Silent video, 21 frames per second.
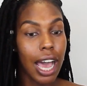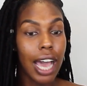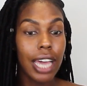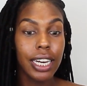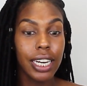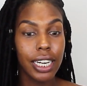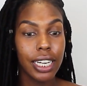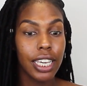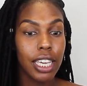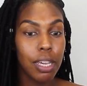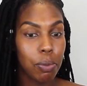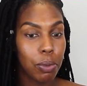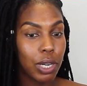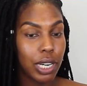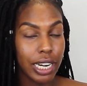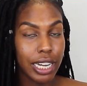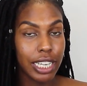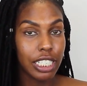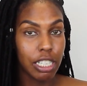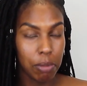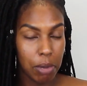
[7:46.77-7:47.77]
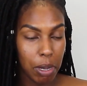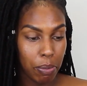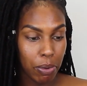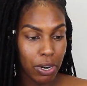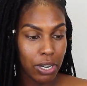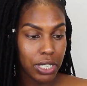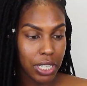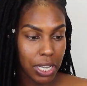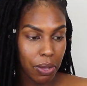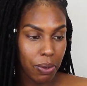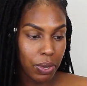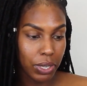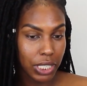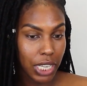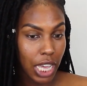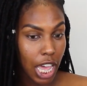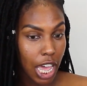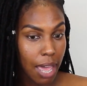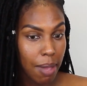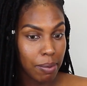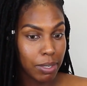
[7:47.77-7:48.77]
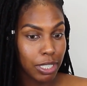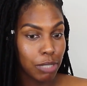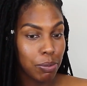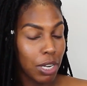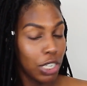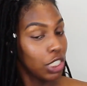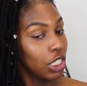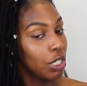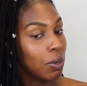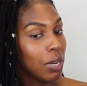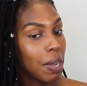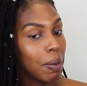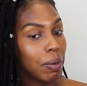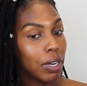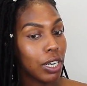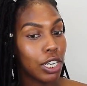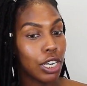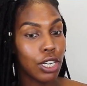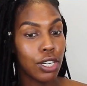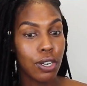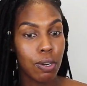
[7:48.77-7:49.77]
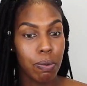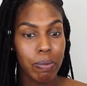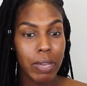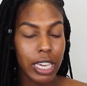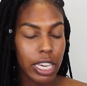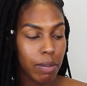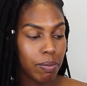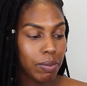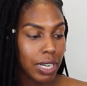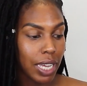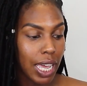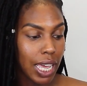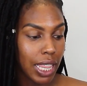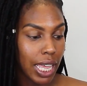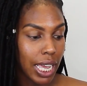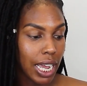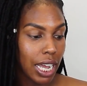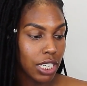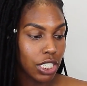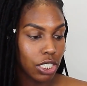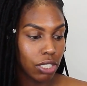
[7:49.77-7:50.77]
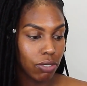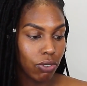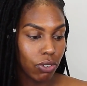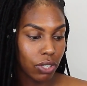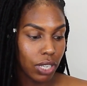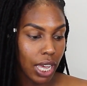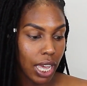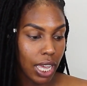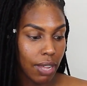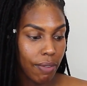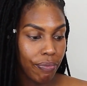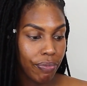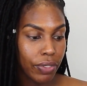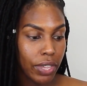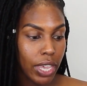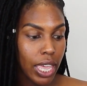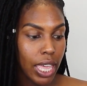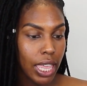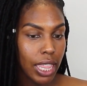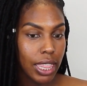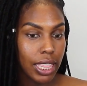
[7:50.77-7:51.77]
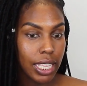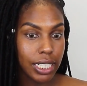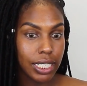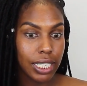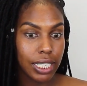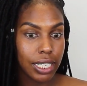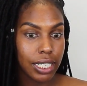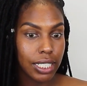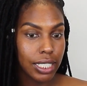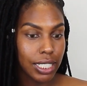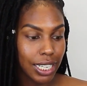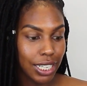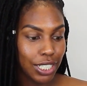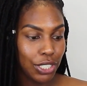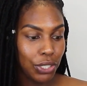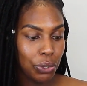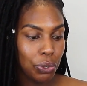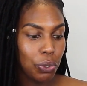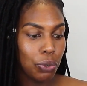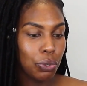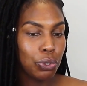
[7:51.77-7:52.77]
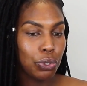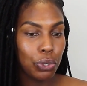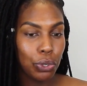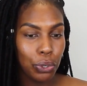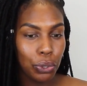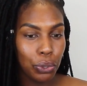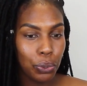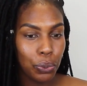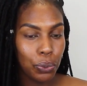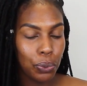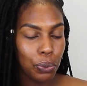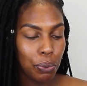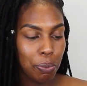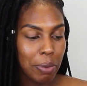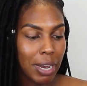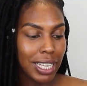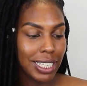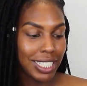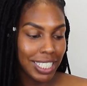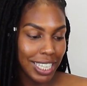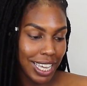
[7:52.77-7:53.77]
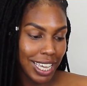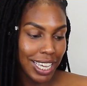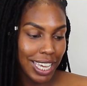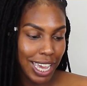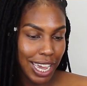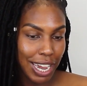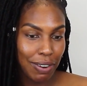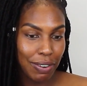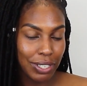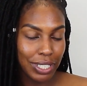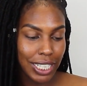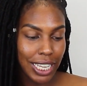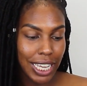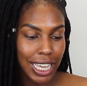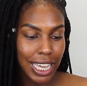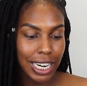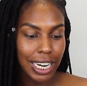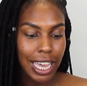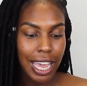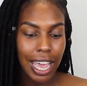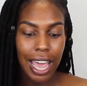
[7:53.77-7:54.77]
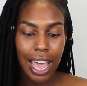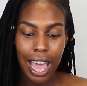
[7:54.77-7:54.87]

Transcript: I need to keep one of these in my purse at all times, especially when I'm wearing a no makeup day. Like, I just feel like this is essential to my skincare routine.